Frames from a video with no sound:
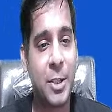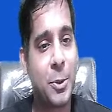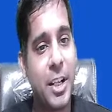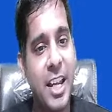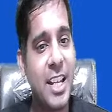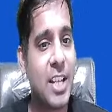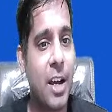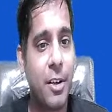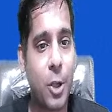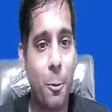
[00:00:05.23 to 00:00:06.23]
today's
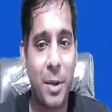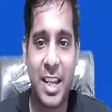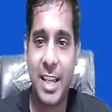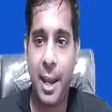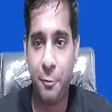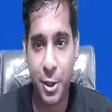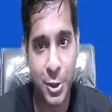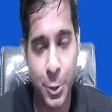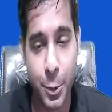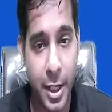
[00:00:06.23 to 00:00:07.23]
our topic is average
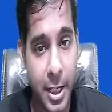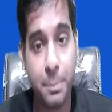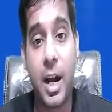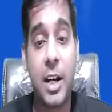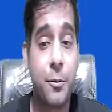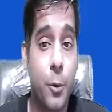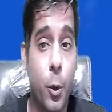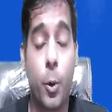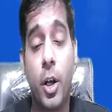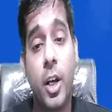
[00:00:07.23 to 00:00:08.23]
due date part
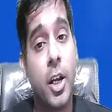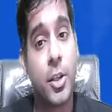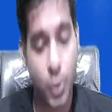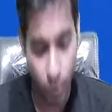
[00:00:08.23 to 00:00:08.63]
4. So